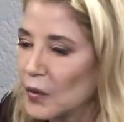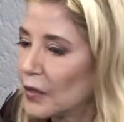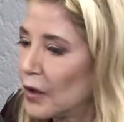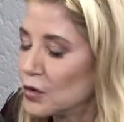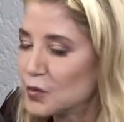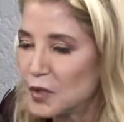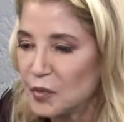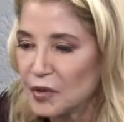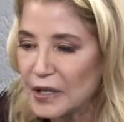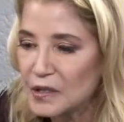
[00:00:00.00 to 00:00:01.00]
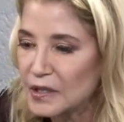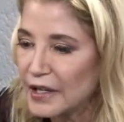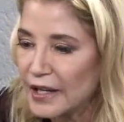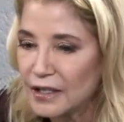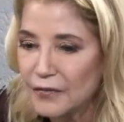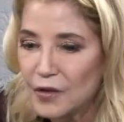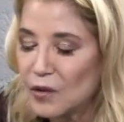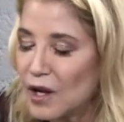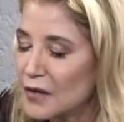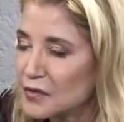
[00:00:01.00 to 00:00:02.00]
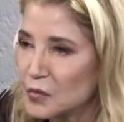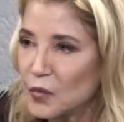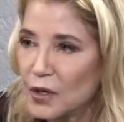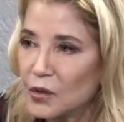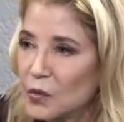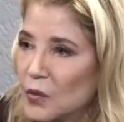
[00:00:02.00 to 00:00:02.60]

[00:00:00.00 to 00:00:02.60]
those people get to the end of their lives and wonder,